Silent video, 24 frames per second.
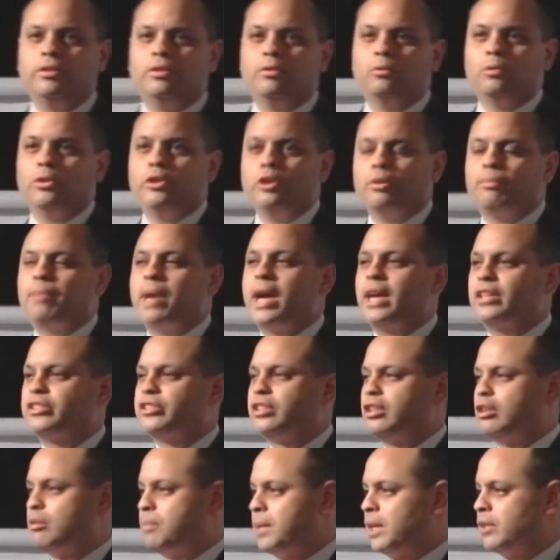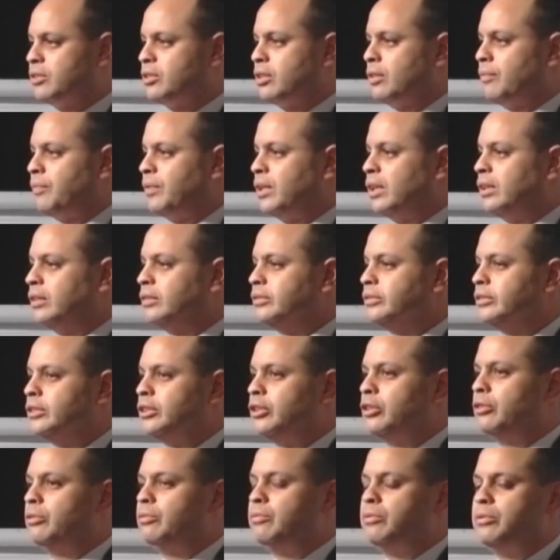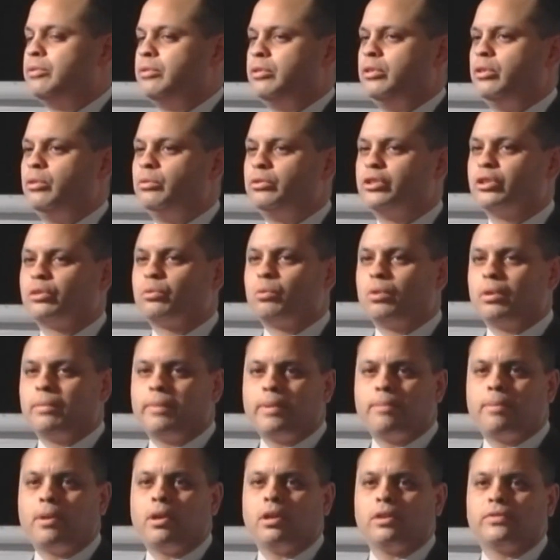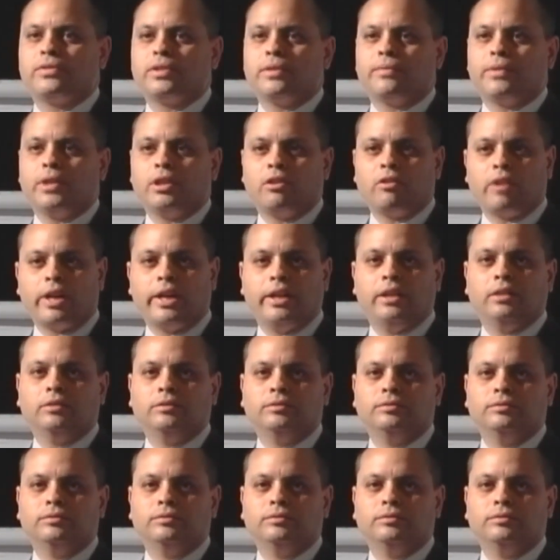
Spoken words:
When you're passionate about something, you just want to be part of something great.